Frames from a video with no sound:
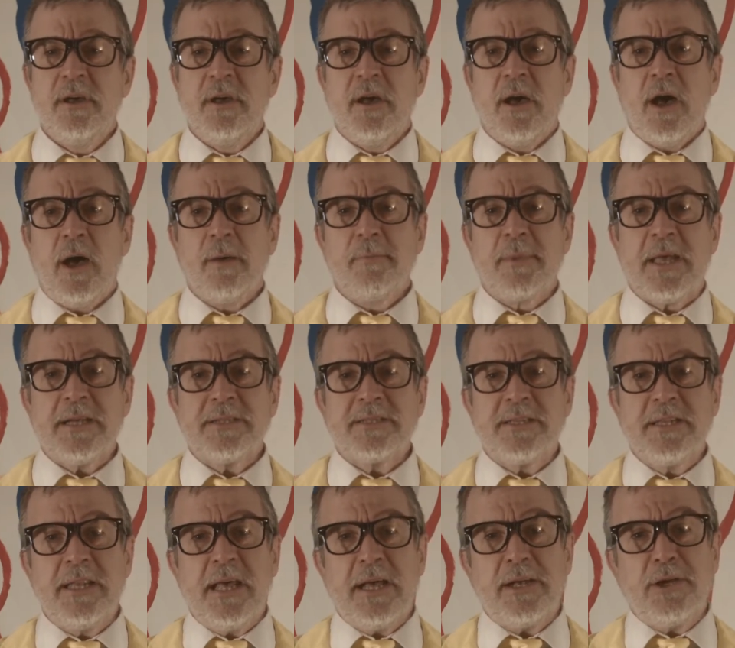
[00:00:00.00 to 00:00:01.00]
I'm
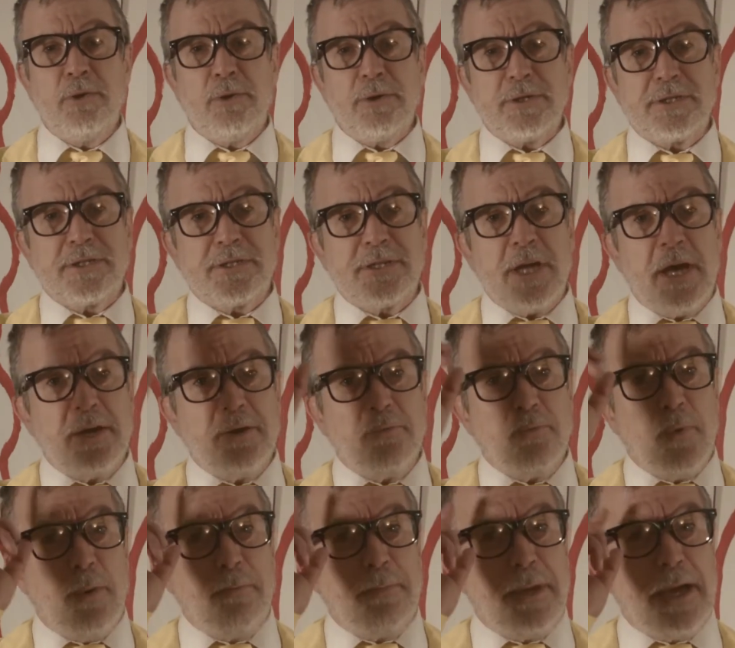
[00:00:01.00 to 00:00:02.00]
guessing that your son
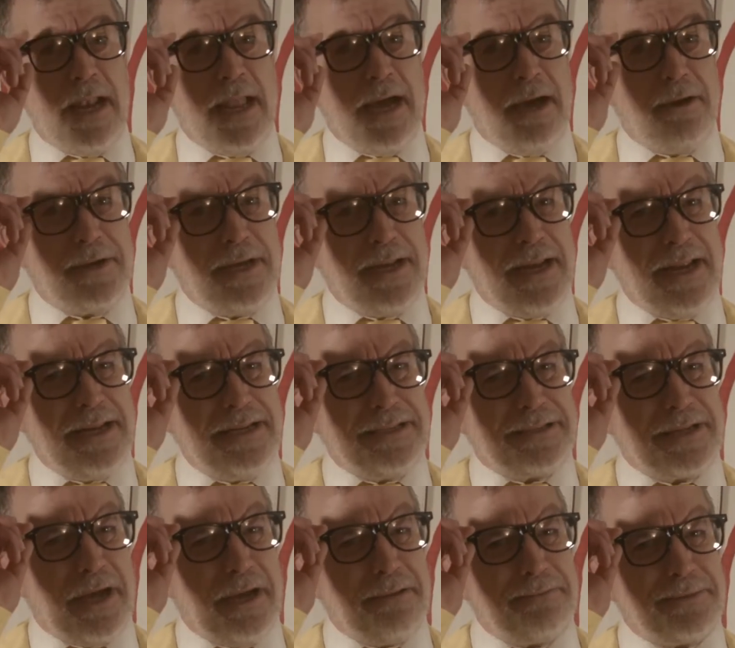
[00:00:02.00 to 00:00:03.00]
won't be allowed in any
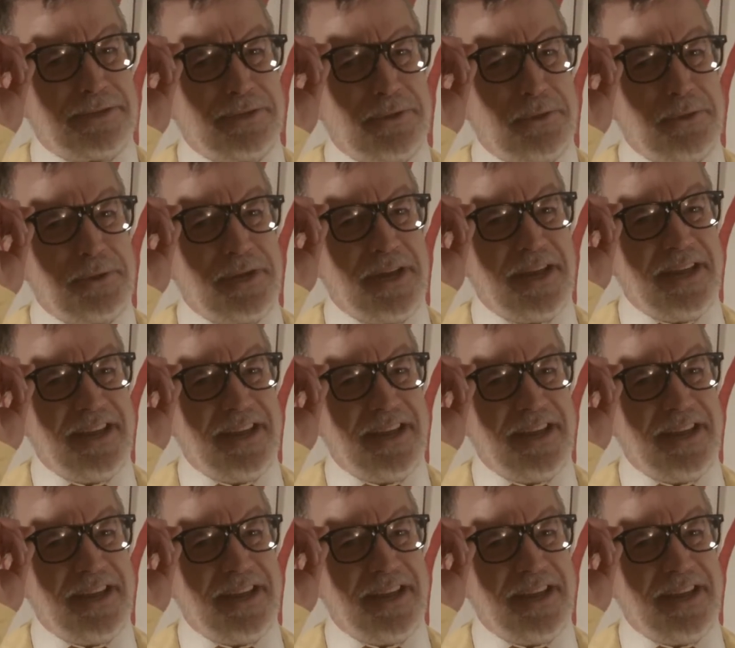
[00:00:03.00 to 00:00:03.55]
time soon.